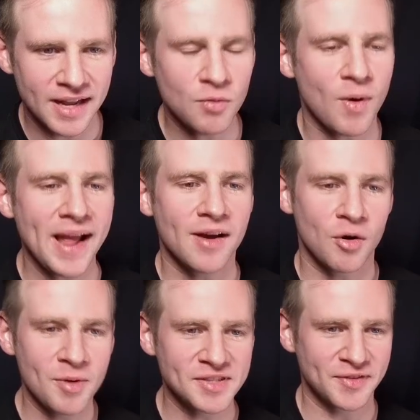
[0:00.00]
In a way, it
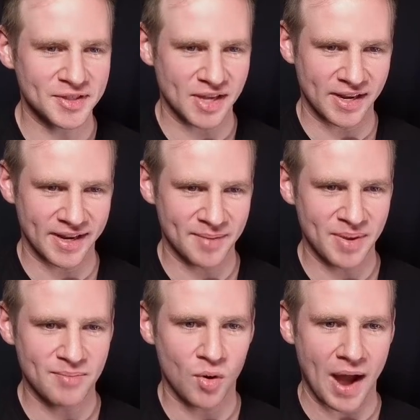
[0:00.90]
almost feels like I can be
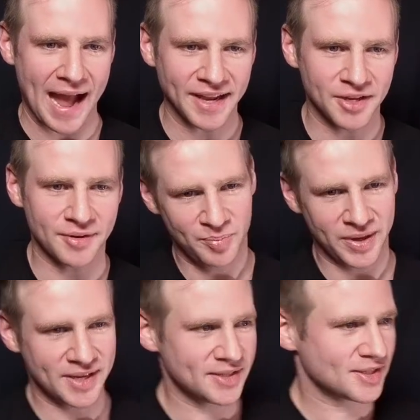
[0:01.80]
more accurate
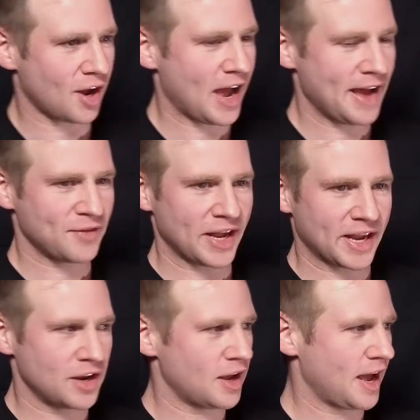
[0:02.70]
because I have like a